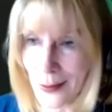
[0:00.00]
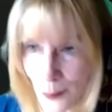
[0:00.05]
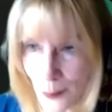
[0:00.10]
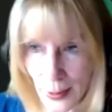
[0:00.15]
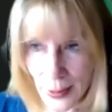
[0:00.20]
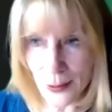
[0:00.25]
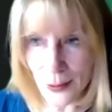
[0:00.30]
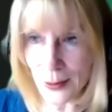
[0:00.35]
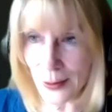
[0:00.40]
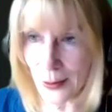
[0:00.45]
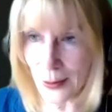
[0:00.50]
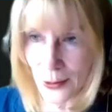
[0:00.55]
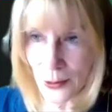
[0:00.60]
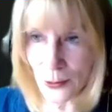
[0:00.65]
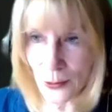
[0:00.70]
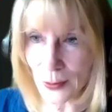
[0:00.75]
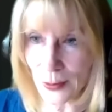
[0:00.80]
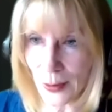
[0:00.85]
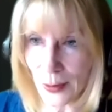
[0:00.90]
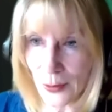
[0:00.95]
married
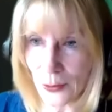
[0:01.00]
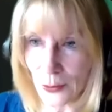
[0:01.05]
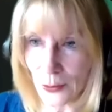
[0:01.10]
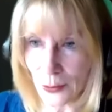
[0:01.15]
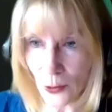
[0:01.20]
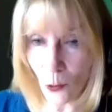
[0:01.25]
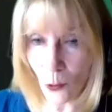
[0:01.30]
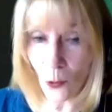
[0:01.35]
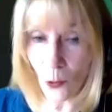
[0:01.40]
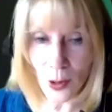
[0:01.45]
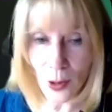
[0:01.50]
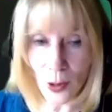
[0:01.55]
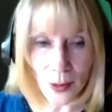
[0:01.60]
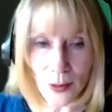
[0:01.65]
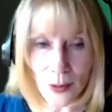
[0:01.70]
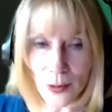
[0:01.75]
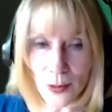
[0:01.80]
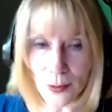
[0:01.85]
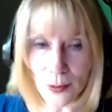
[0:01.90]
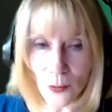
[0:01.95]
to a killer or